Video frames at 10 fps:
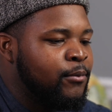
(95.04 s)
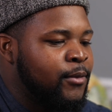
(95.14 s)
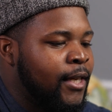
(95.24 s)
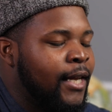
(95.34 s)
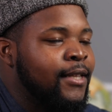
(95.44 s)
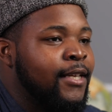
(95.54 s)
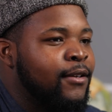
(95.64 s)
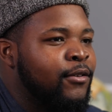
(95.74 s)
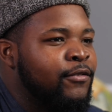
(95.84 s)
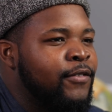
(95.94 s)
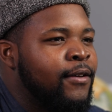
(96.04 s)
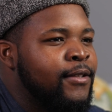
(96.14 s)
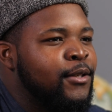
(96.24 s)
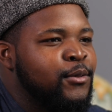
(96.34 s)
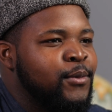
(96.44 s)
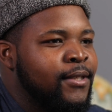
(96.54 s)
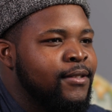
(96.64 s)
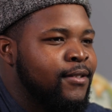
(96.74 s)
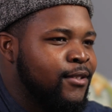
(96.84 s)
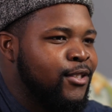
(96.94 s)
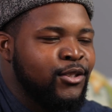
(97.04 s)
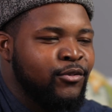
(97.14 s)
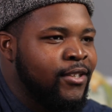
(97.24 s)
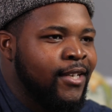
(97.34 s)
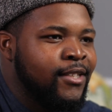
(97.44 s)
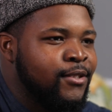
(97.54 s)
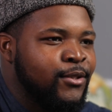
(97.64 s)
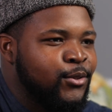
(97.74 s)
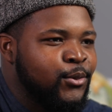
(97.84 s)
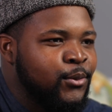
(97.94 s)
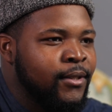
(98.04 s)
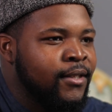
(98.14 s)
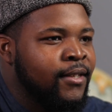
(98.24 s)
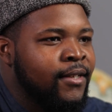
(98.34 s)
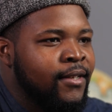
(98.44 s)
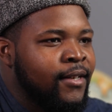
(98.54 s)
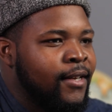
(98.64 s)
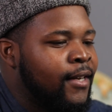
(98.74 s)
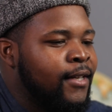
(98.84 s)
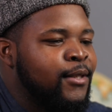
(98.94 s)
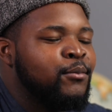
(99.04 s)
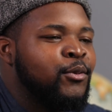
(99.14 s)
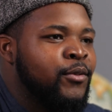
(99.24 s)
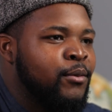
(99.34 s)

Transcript: that I later on found out is because of the gentrification issue, and I ended up moving to